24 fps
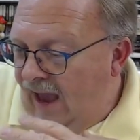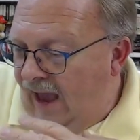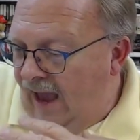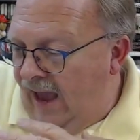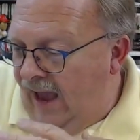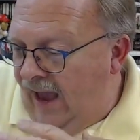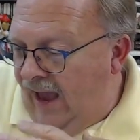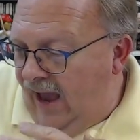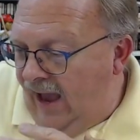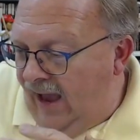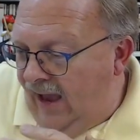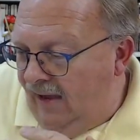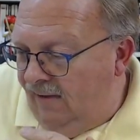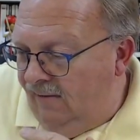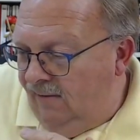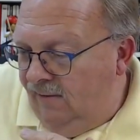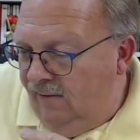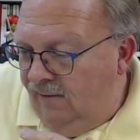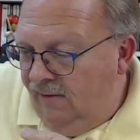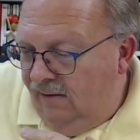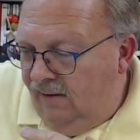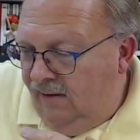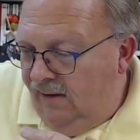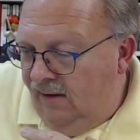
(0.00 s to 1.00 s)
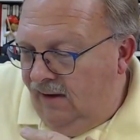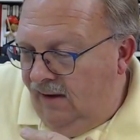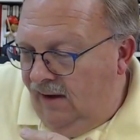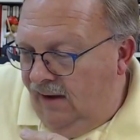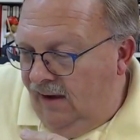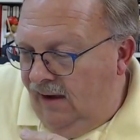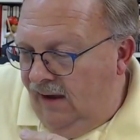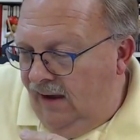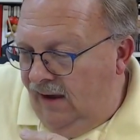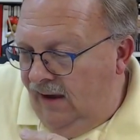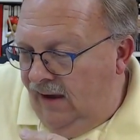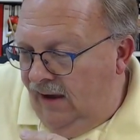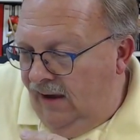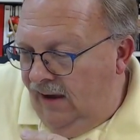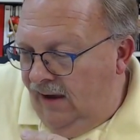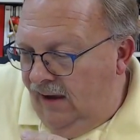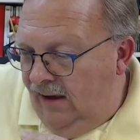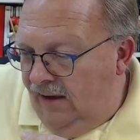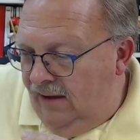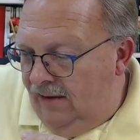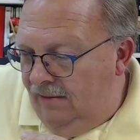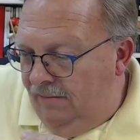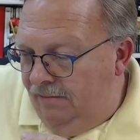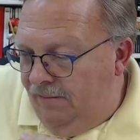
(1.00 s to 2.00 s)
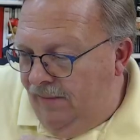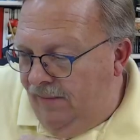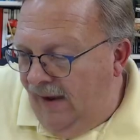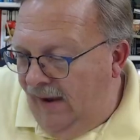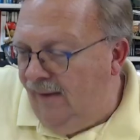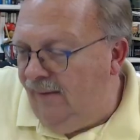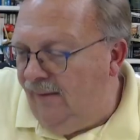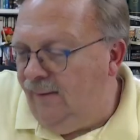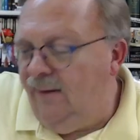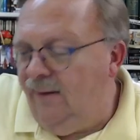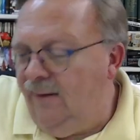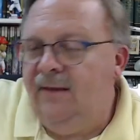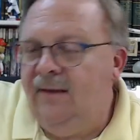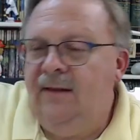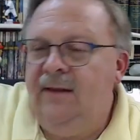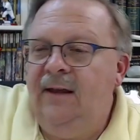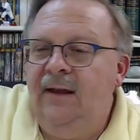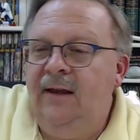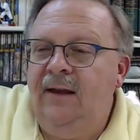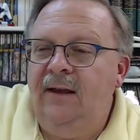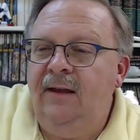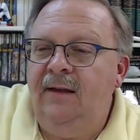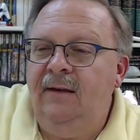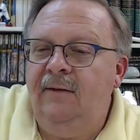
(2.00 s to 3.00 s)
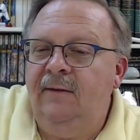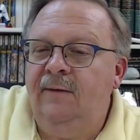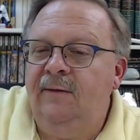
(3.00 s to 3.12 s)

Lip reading: And basically,